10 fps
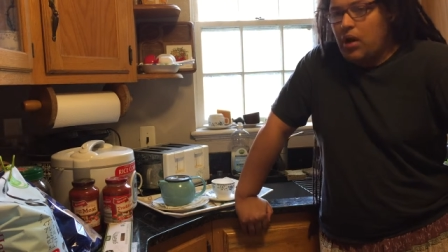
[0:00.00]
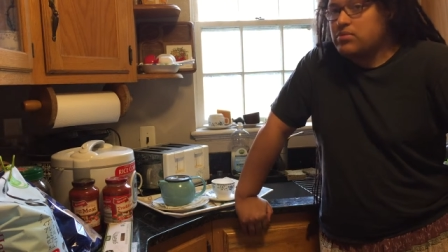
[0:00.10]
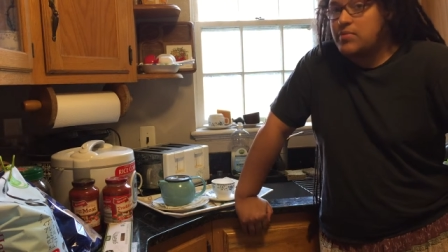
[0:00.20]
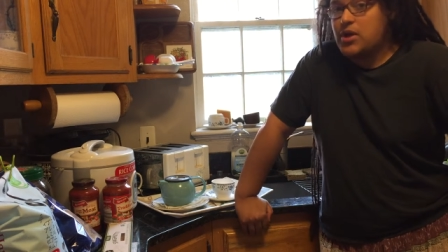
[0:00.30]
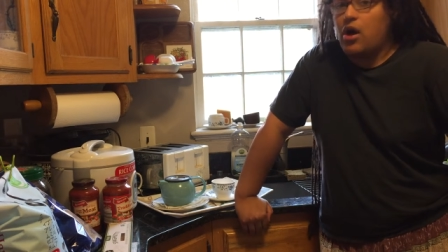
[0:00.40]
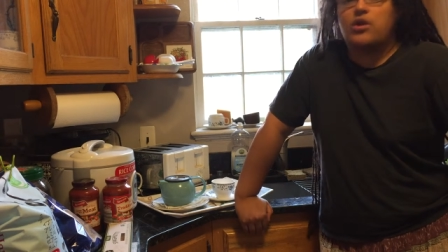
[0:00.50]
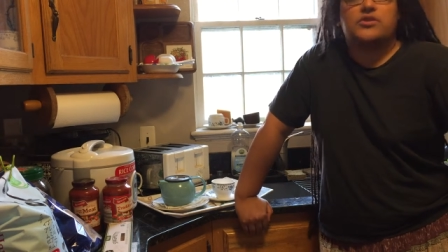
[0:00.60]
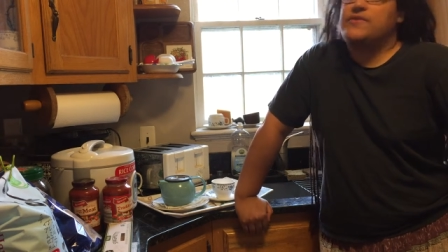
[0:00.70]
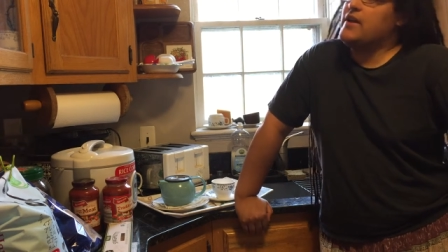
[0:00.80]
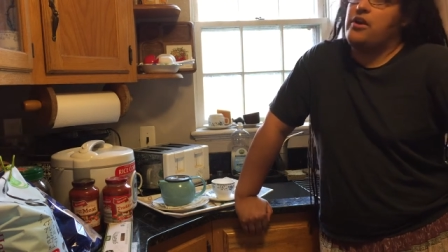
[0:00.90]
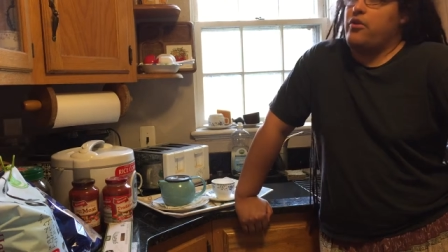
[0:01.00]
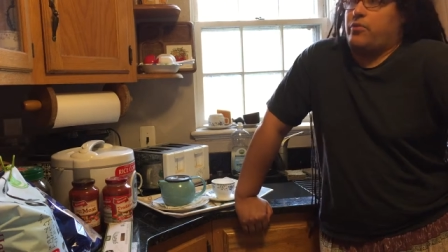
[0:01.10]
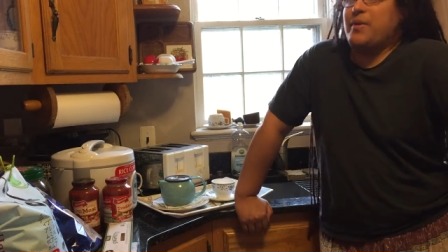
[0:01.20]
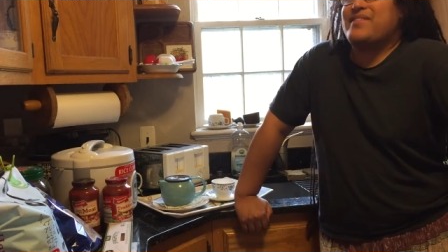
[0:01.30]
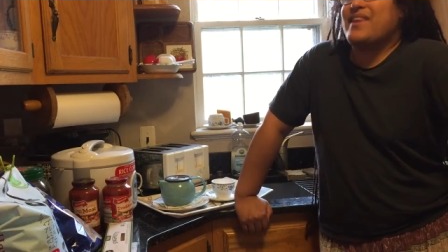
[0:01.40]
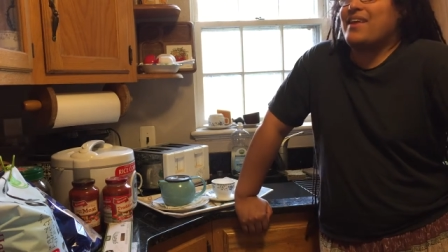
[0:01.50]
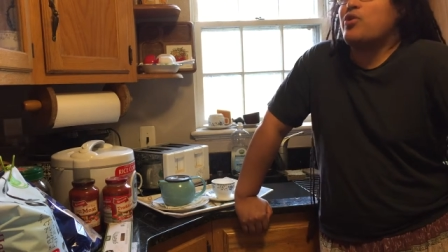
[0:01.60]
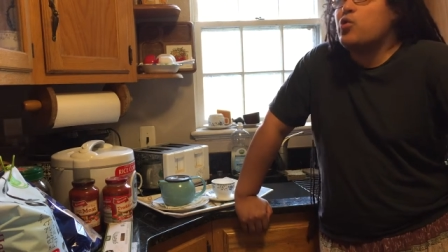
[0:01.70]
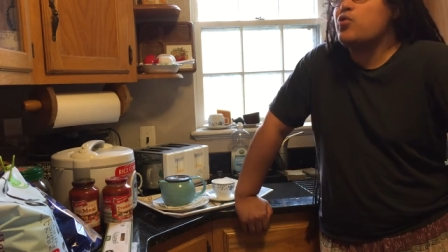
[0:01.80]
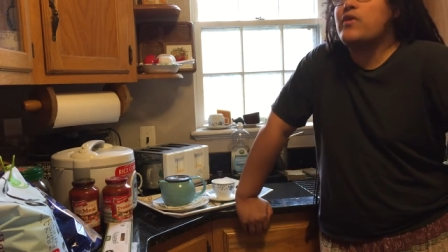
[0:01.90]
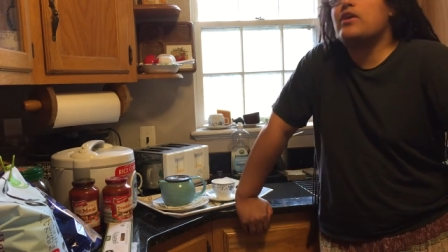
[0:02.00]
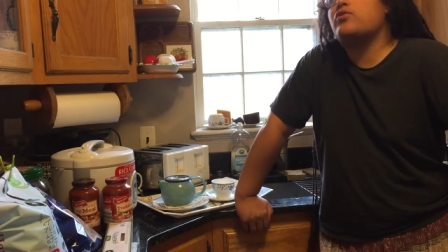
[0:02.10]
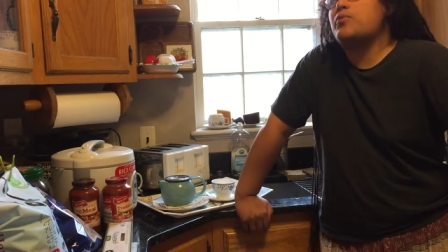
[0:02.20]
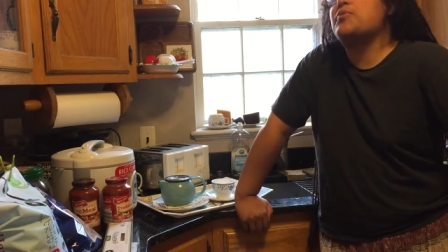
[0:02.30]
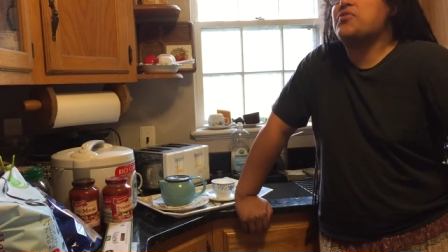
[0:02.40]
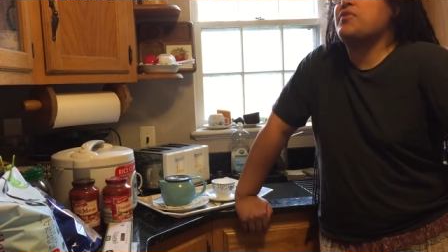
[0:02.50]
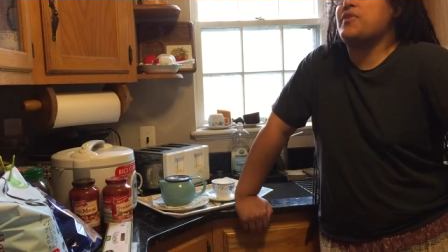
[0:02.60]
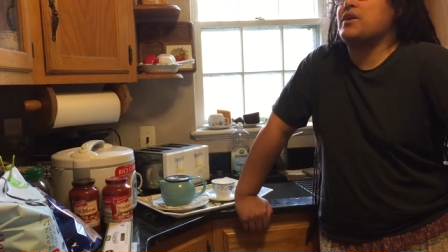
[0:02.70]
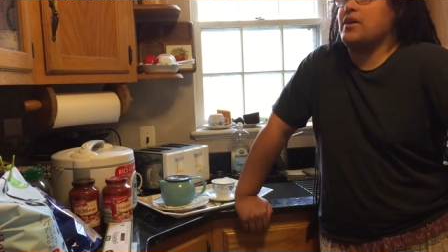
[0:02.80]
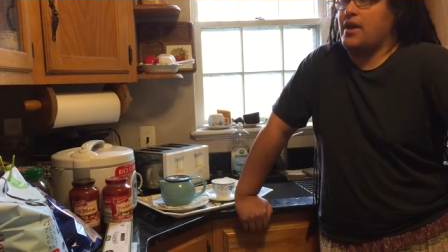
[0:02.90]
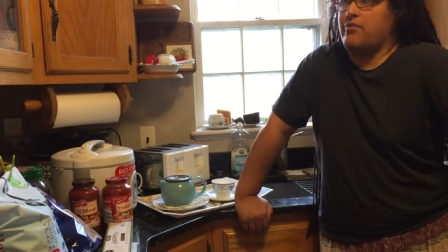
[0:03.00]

probably all his videos, but like those videos specifically,